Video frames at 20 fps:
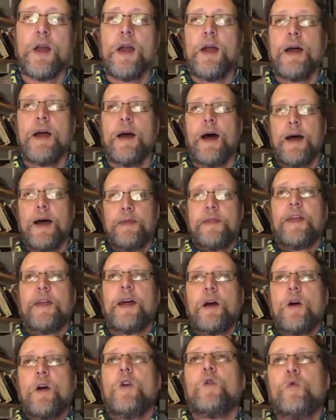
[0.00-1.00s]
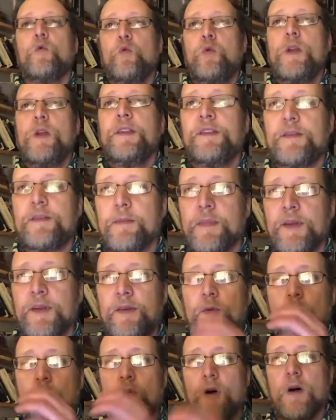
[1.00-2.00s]
And that whole wisdom, as
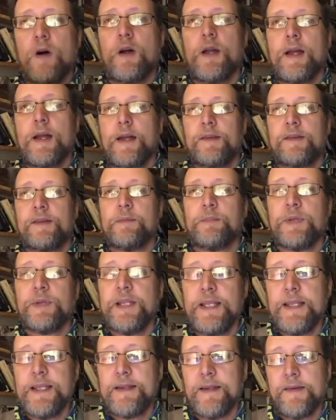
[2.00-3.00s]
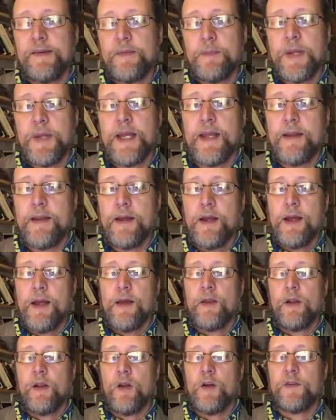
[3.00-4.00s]
it were, has completely disappeared in
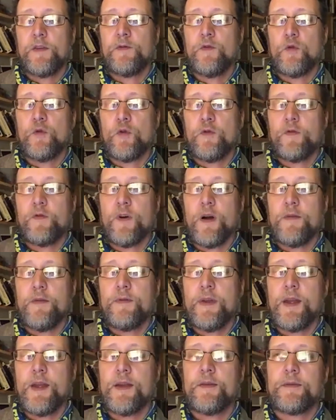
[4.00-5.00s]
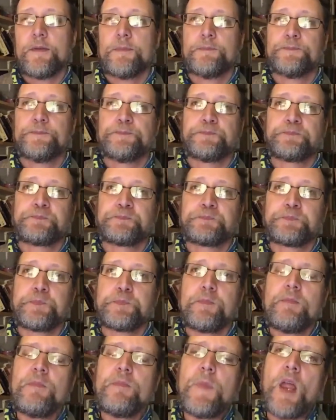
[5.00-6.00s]
the last 4 or 5 years.
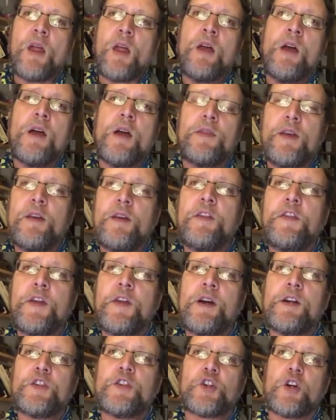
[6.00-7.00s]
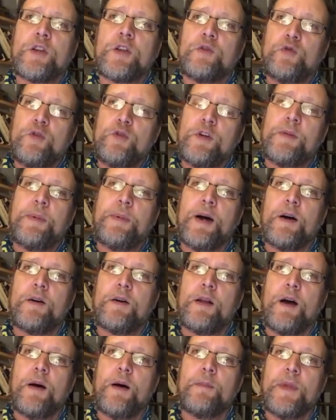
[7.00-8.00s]
The other thing I try and talk about
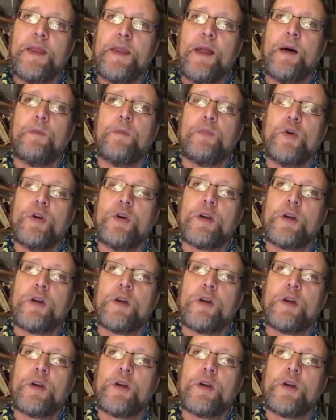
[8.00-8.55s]
in that book